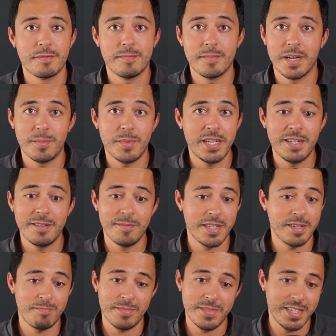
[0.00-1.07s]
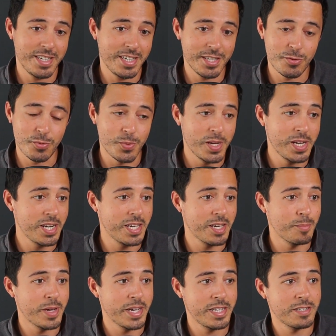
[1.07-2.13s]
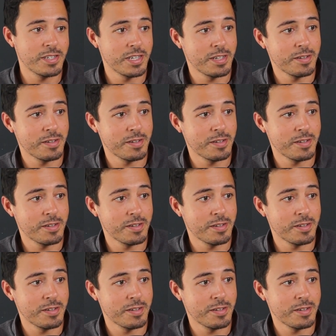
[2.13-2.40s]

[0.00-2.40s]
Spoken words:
I mean, it's really amazing.